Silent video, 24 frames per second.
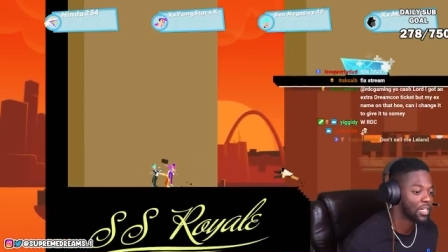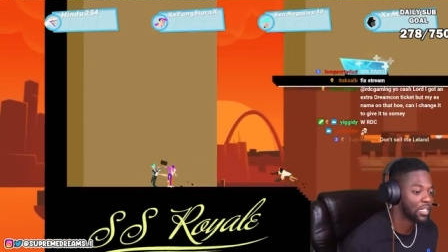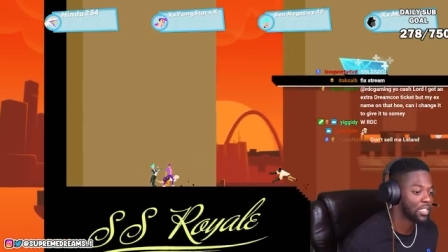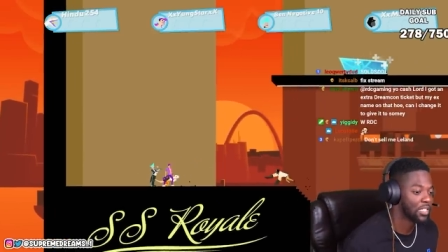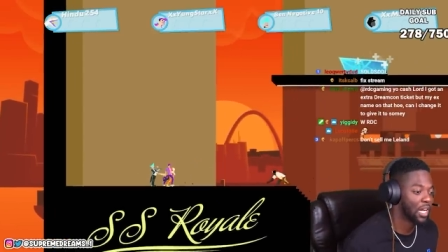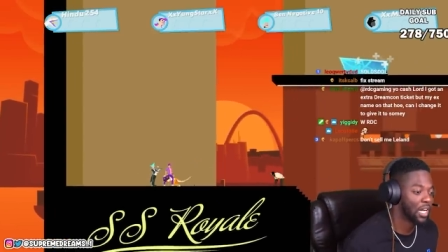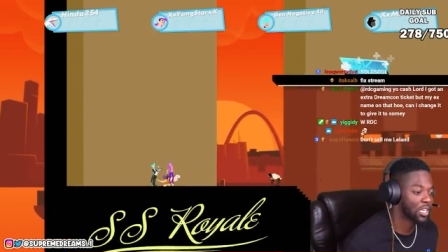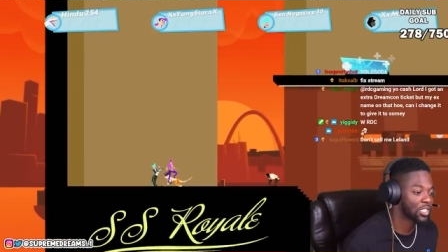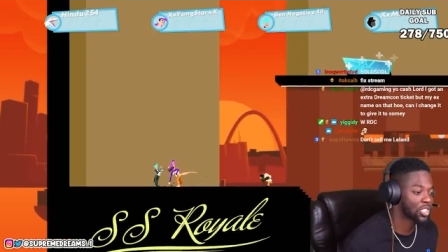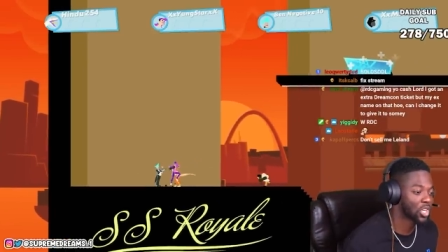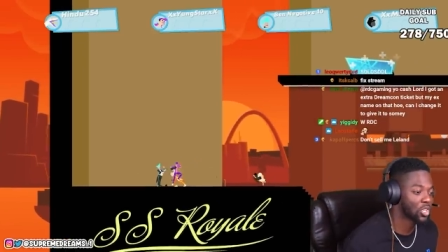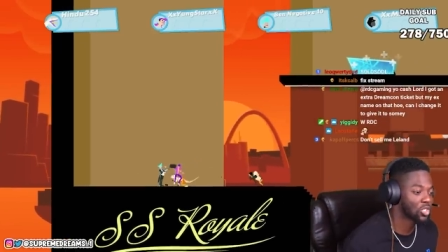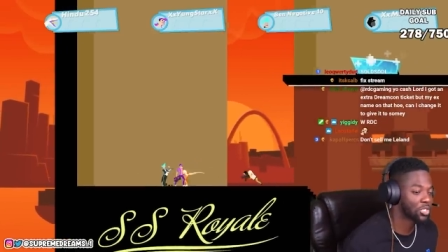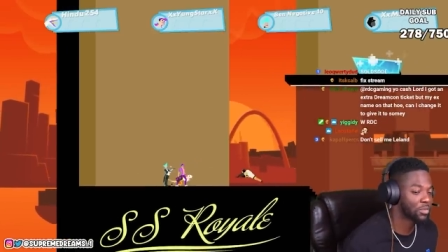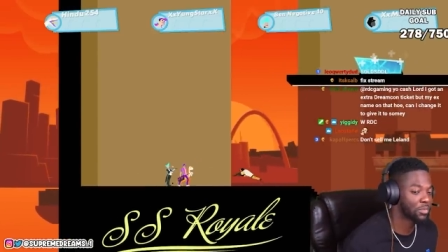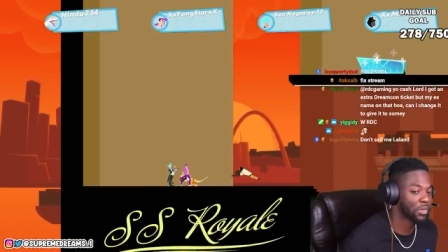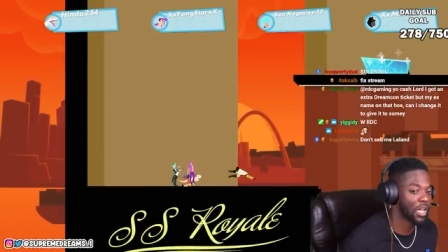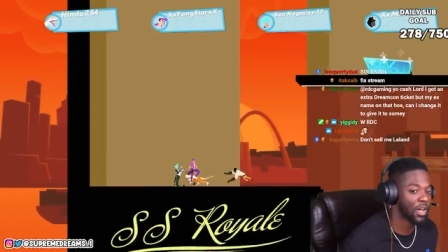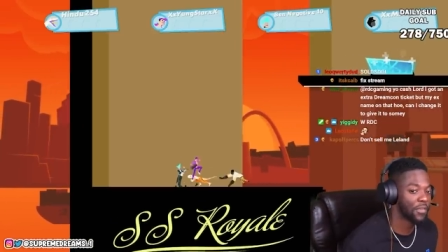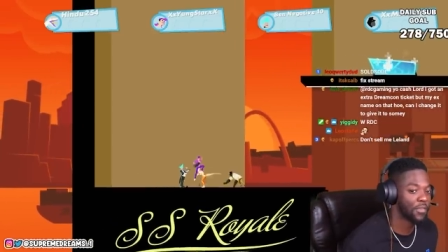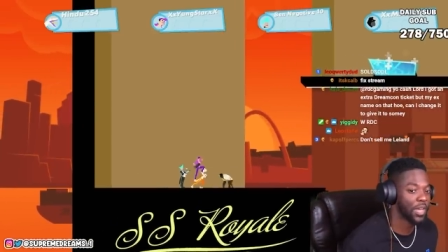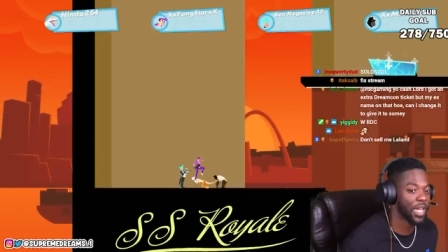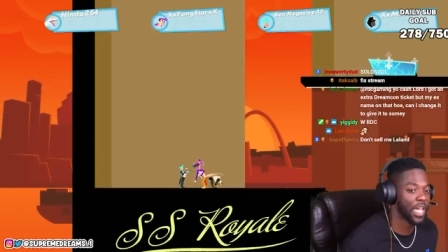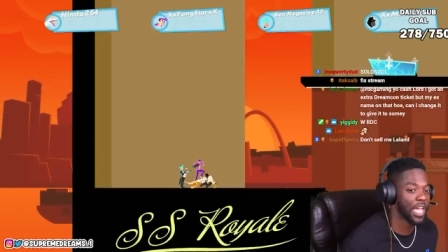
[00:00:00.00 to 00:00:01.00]
Y'all show some
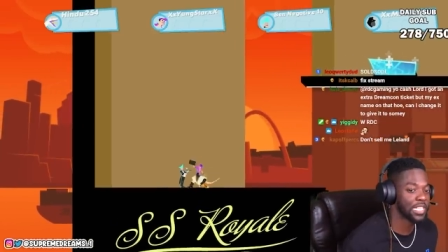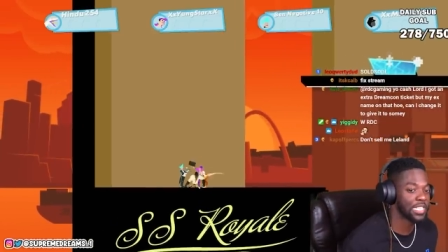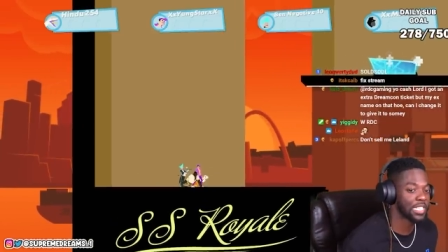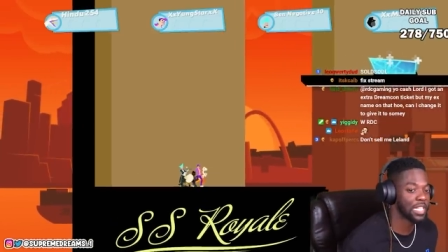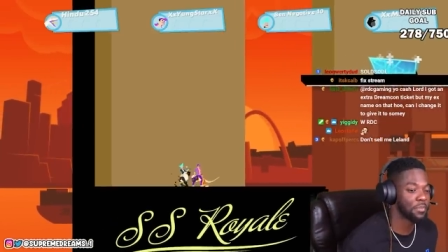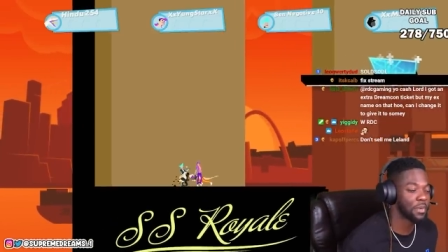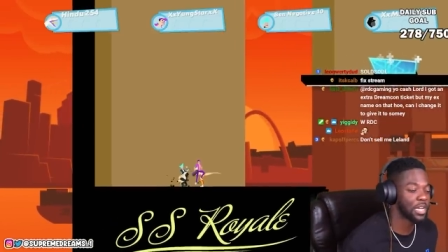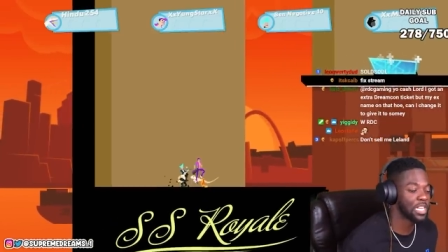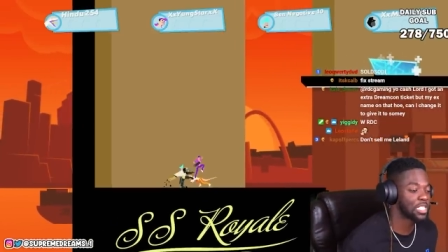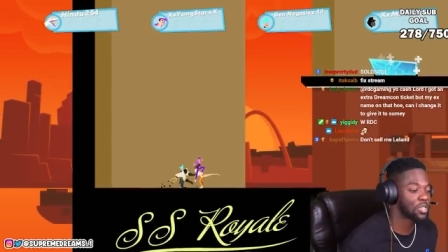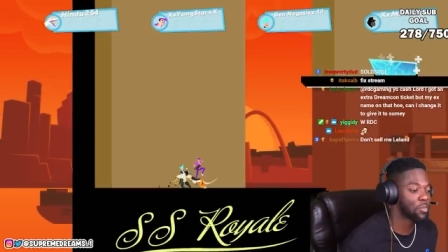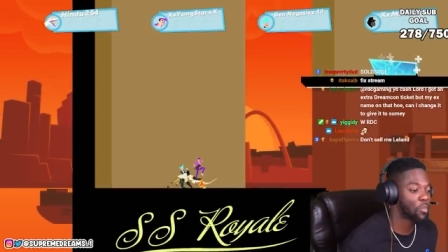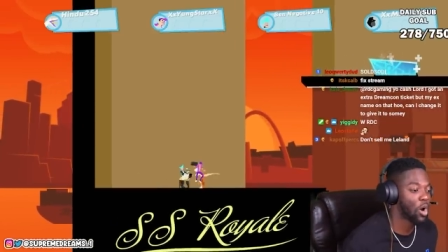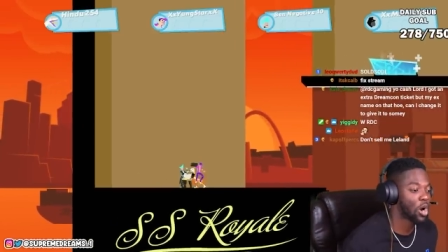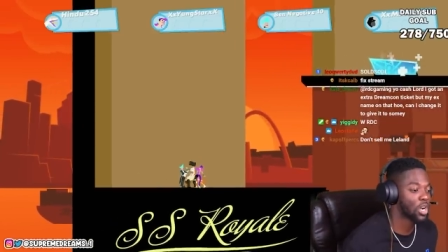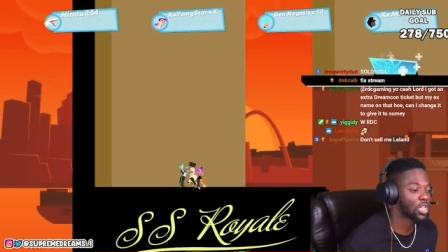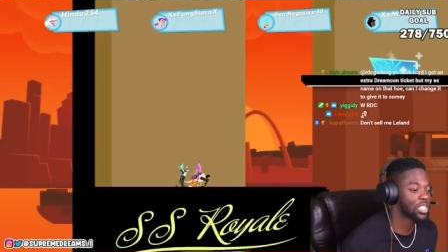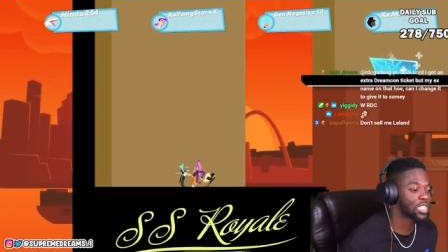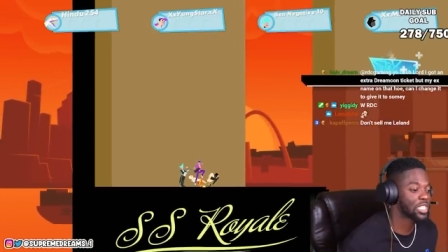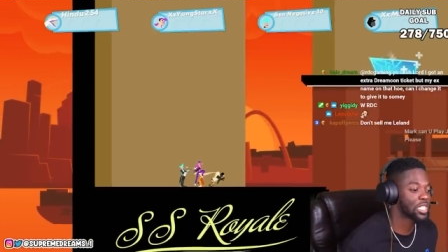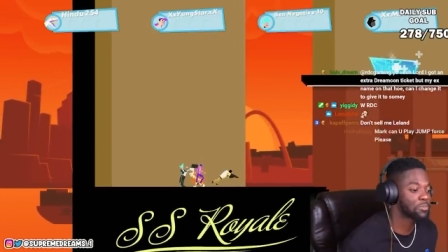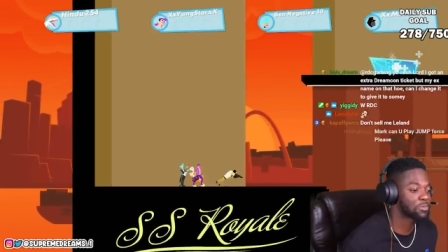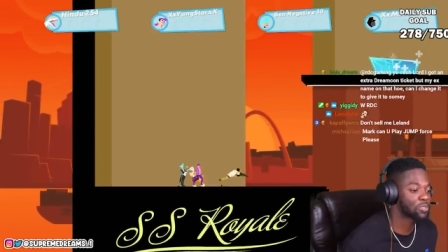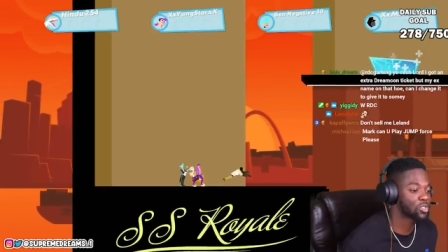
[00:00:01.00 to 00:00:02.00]
love and exclamation mark
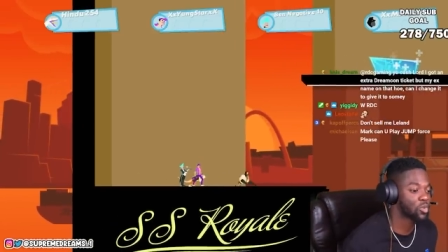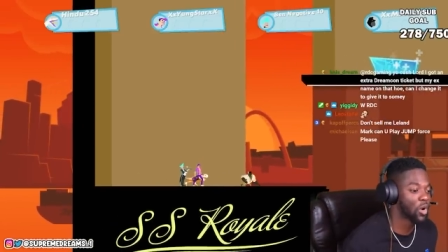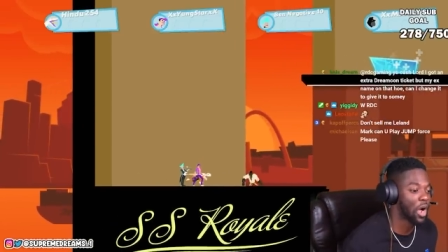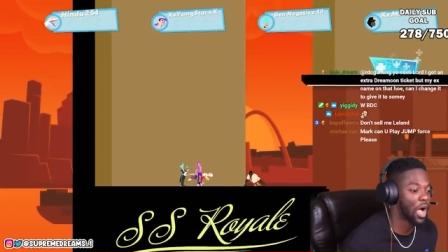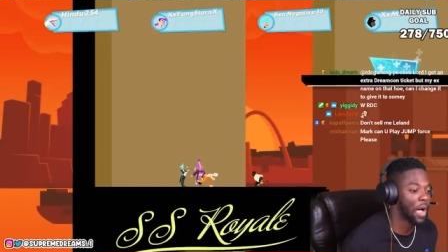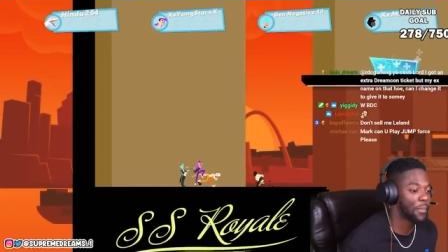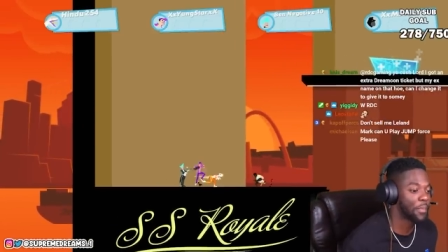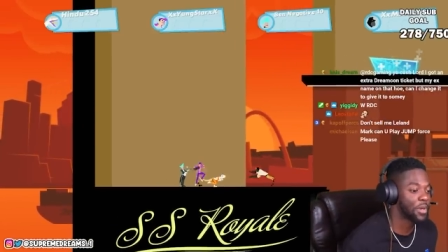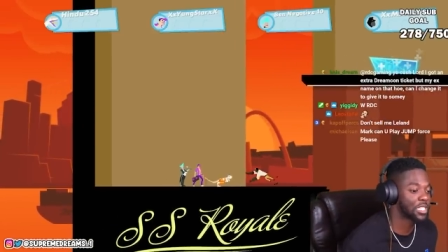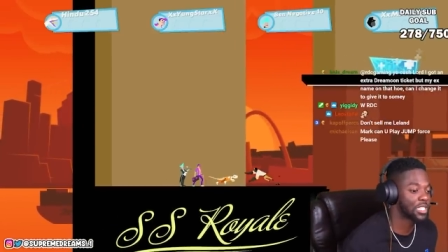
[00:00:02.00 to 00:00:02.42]
subscribe,